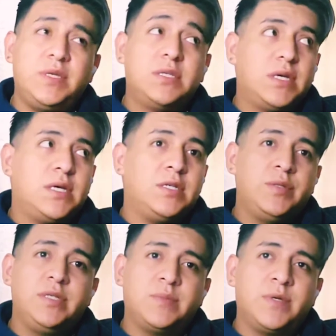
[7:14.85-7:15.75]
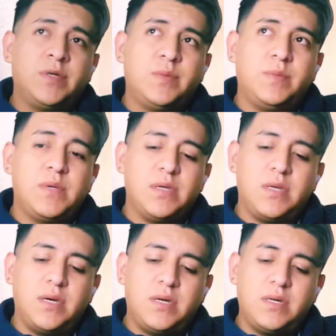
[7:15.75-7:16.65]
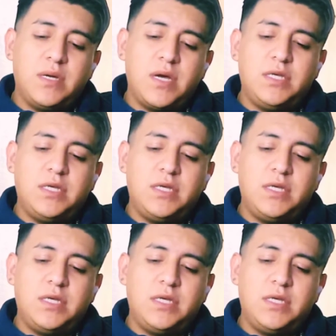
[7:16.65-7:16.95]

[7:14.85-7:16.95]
He's like, hey, you need some help? I'm like, yeah.